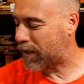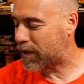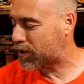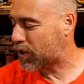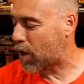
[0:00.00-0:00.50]
and
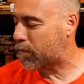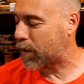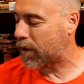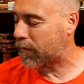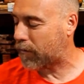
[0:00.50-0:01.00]
it's so
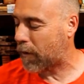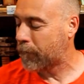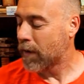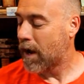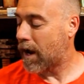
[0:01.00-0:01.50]
beautiful.
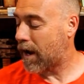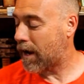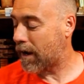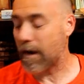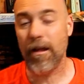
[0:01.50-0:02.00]

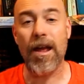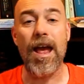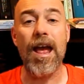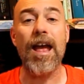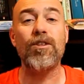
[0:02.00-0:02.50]
Uh,
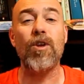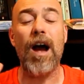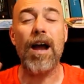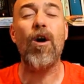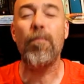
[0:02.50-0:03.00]
and so
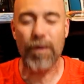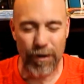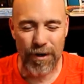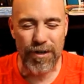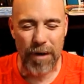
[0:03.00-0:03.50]
I hope you
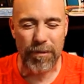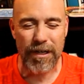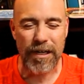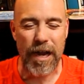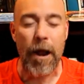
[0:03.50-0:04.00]
learned something
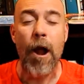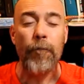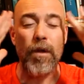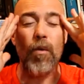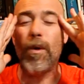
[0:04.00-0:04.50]
today
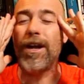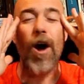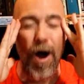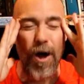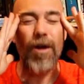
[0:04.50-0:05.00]
that we
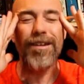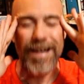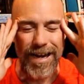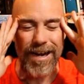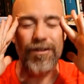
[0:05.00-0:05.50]
all
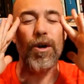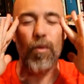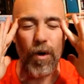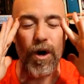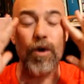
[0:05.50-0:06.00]
need the
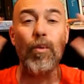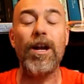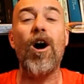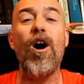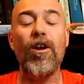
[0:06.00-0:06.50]
Word.
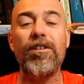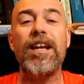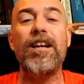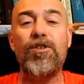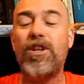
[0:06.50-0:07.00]
We all
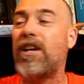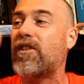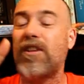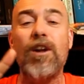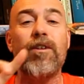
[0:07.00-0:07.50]
need
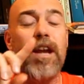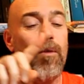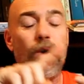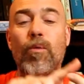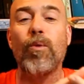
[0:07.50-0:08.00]
Jesus. I don't care
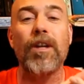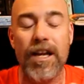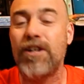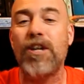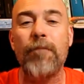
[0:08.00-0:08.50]
what
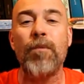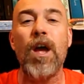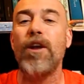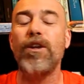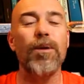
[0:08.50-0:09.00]
religion
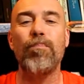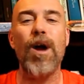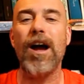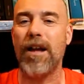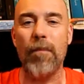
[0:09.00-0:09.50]
you're
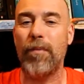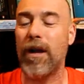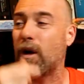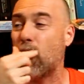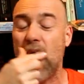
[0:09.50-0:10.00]
brought up
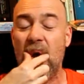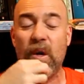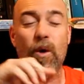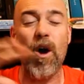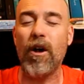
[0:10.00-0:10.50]
in or where
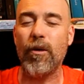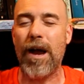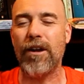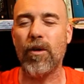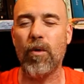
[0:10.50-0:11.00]
you are
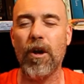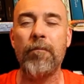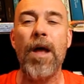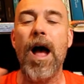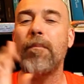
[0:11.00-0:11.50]
around the world.
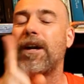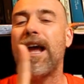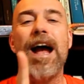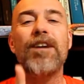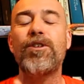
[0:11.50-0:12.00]
I'm going
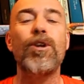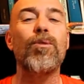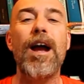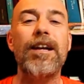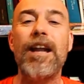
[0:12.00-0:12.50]
to ask you
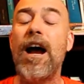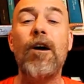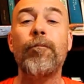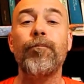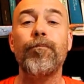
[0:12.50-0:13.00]
right
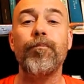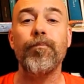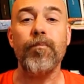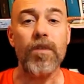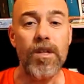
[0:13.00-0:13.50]
now
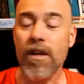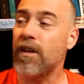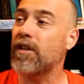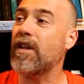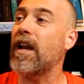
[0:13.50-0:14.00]

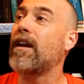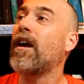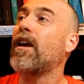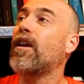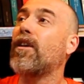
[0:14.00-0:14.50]
to say,
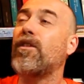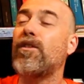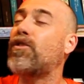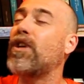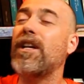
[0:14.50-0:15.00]

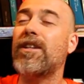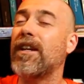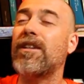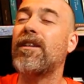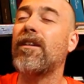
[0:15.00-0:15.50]

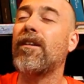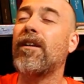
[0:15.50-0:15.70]
Jesus,